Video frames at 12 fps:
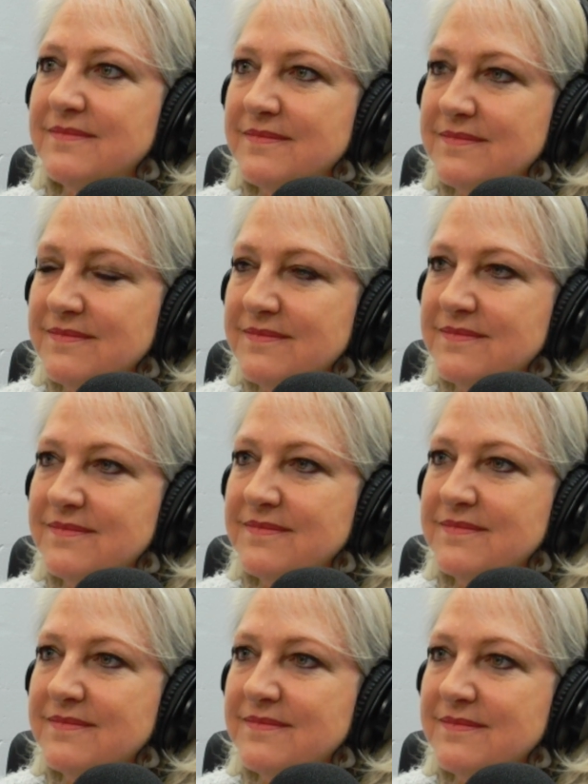
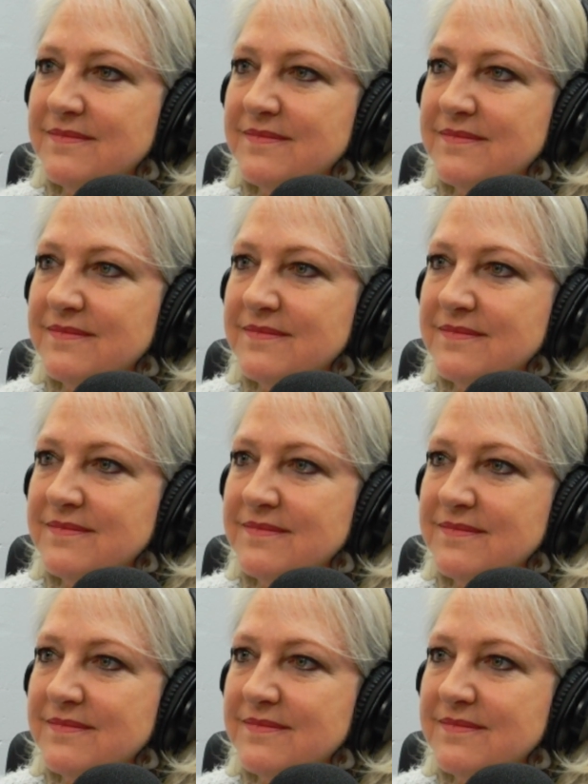
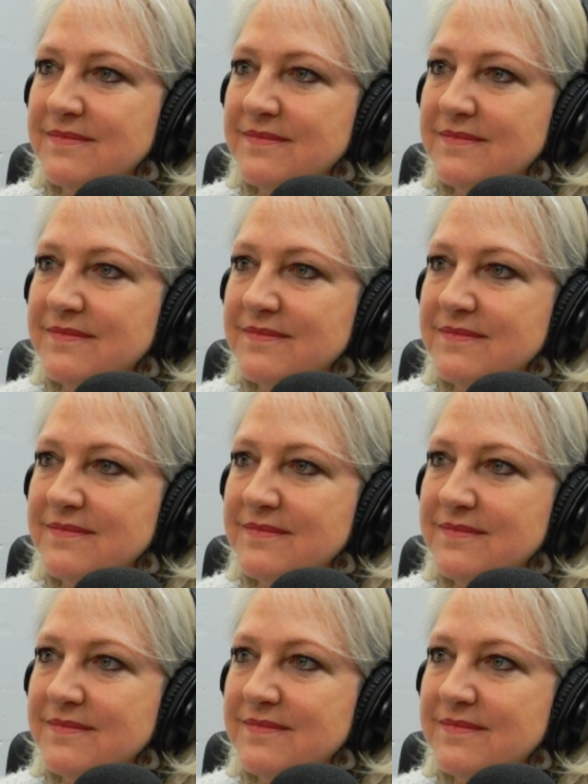
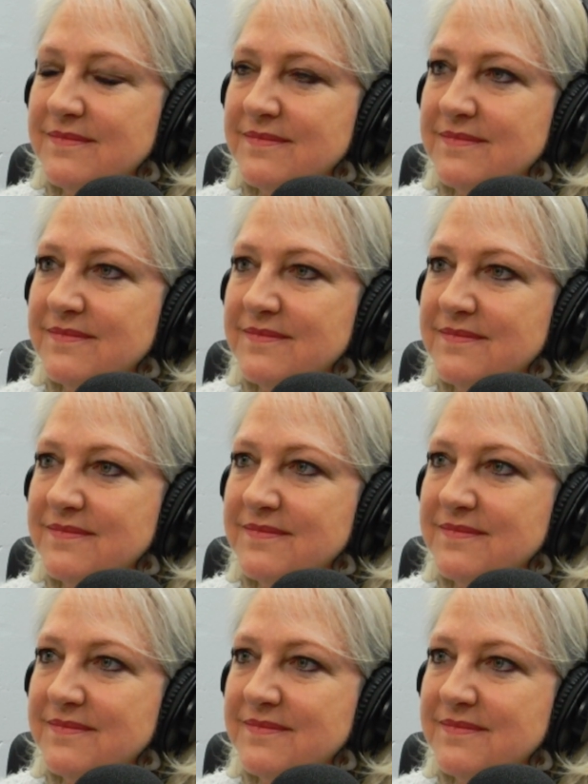
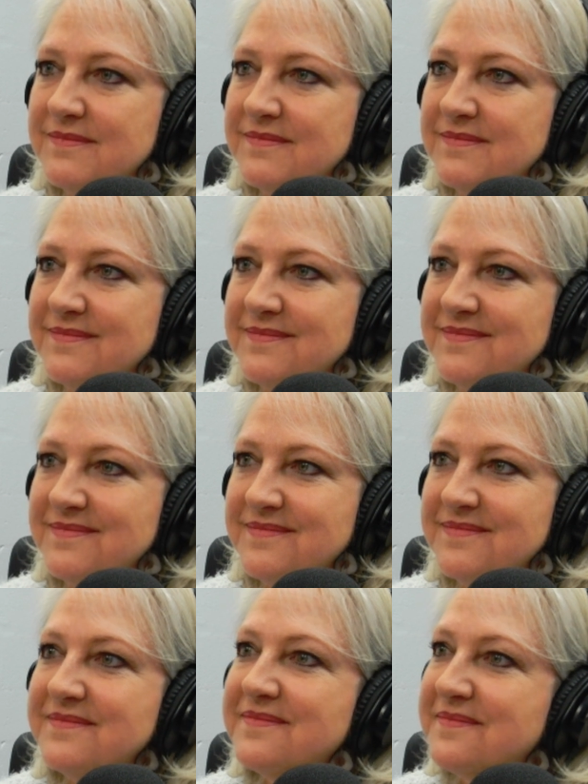
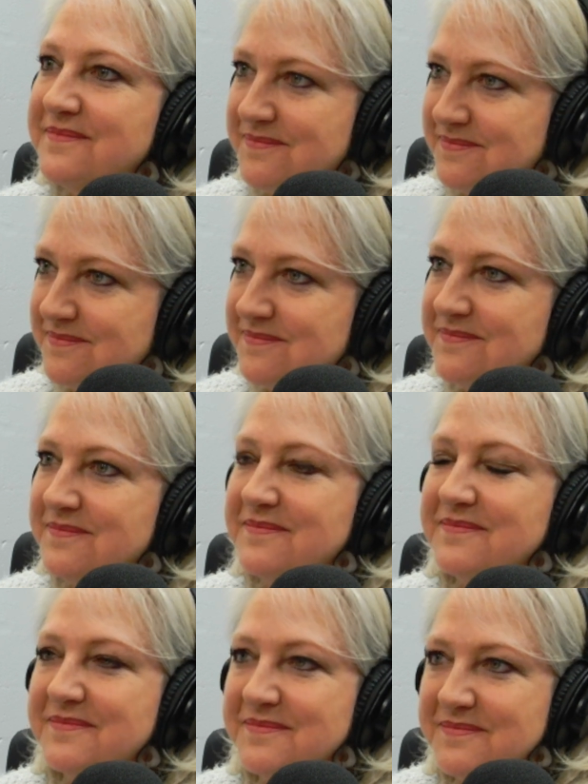
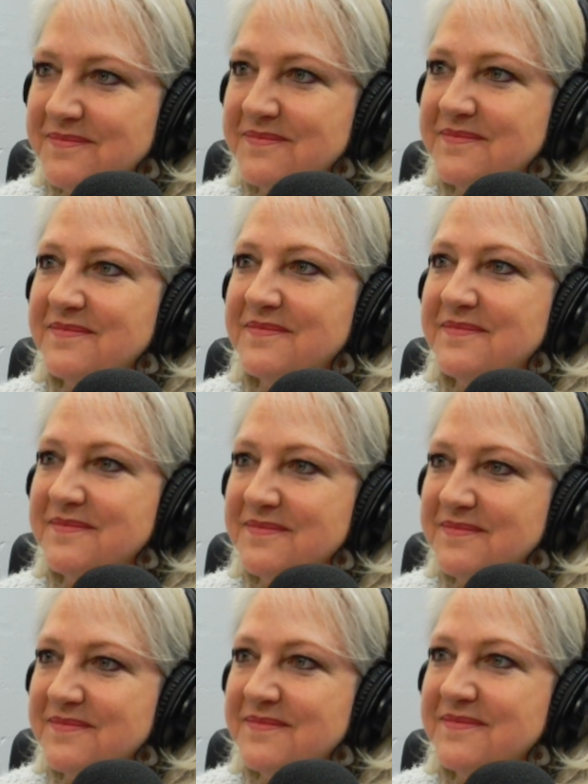
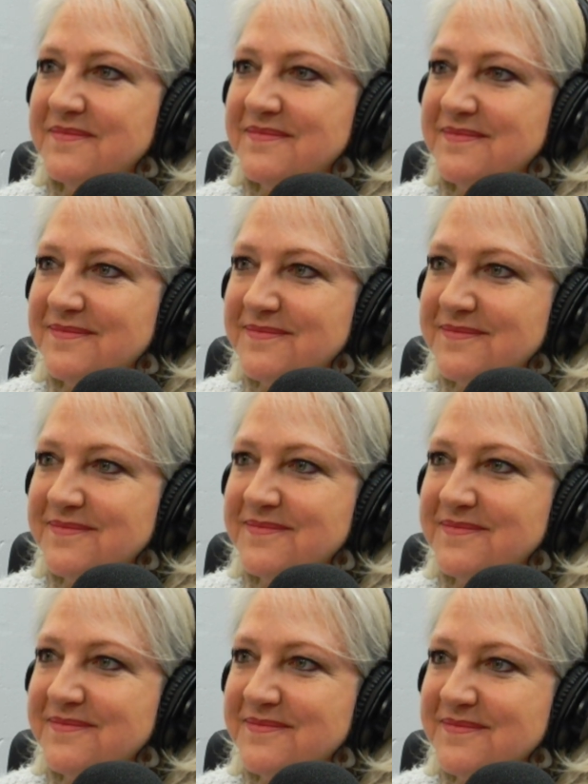No words are spoken by the person on screen.